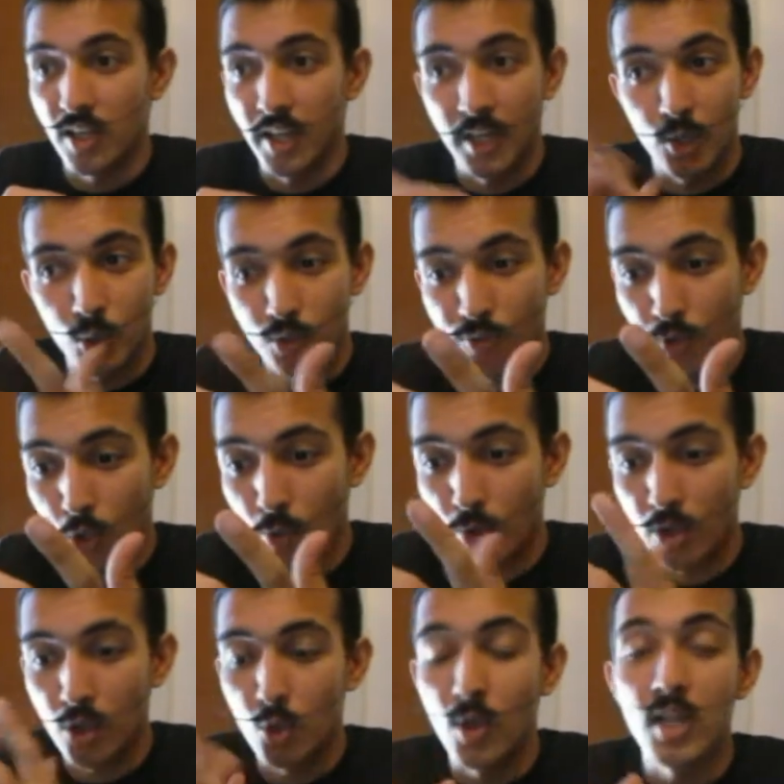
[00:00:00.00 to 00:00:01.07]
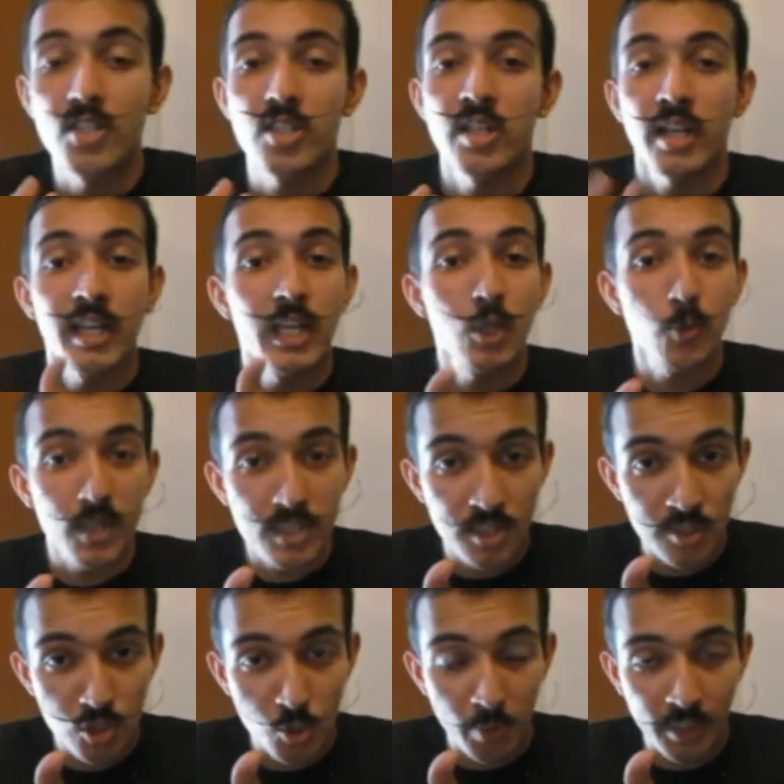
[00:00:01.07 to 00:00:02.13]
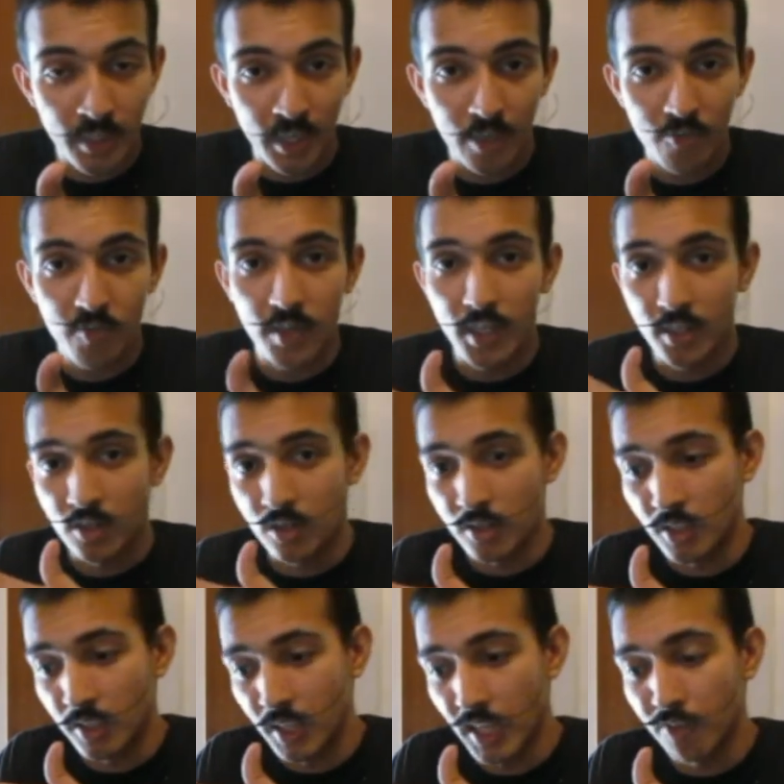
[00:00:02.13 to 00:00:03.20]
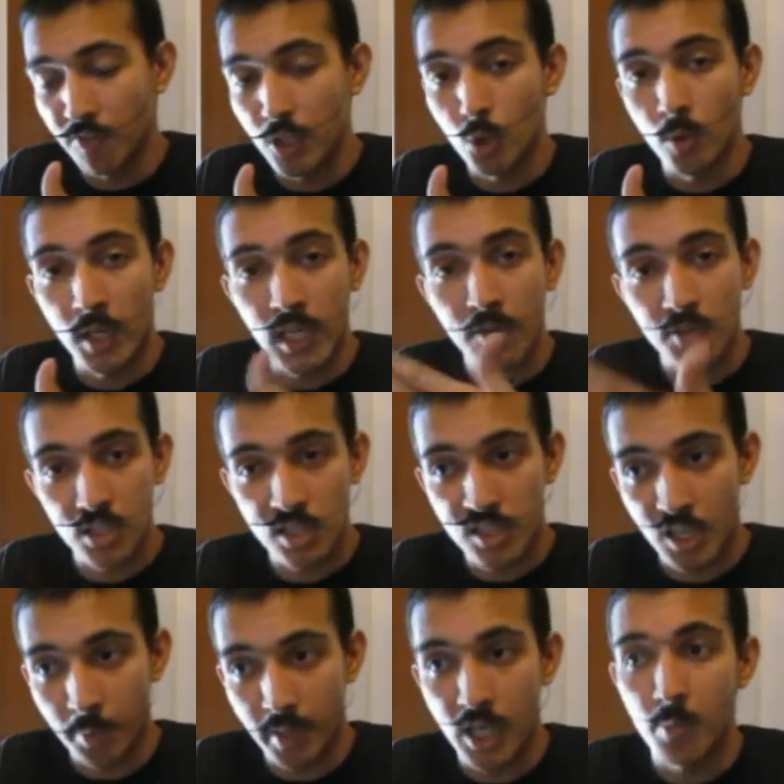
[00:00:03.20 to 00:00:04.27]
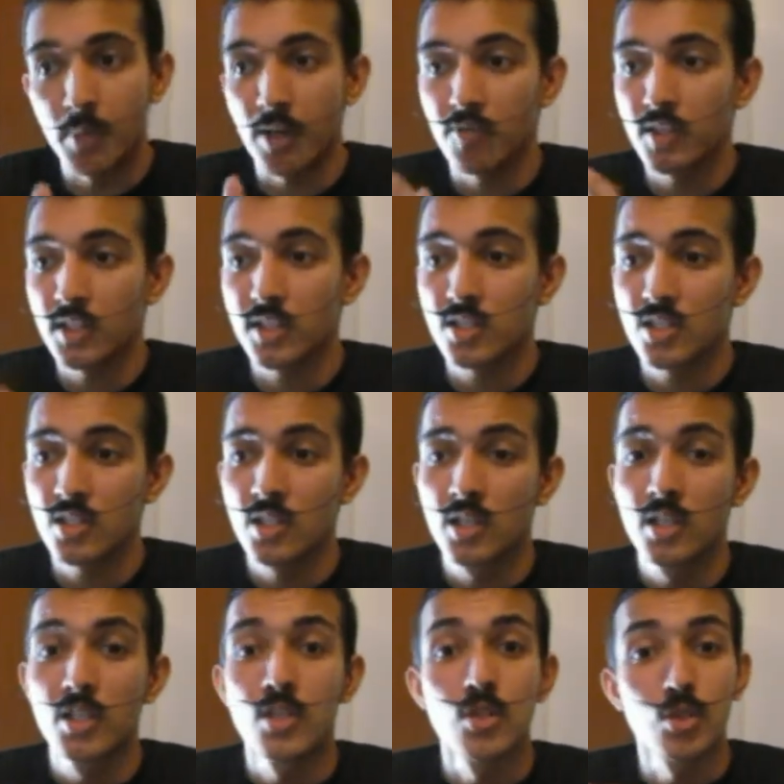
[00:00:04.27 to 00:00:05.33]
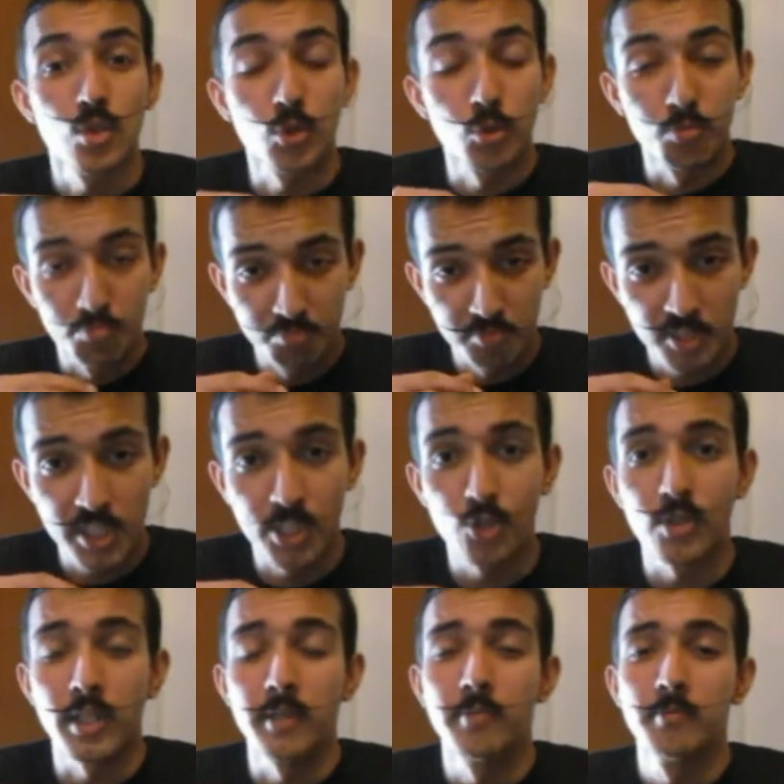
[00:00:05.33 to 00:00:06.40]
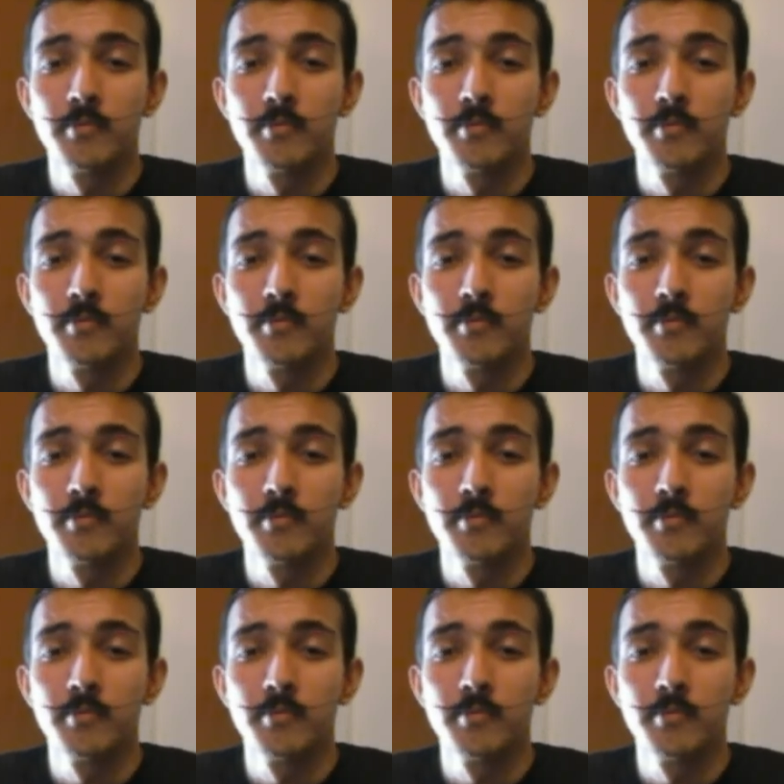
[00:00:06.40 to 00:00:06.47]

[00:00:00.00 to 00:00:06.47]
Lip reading: I look forward to answering any questions you might have in the live Q&A which is coming up after this. So see you there.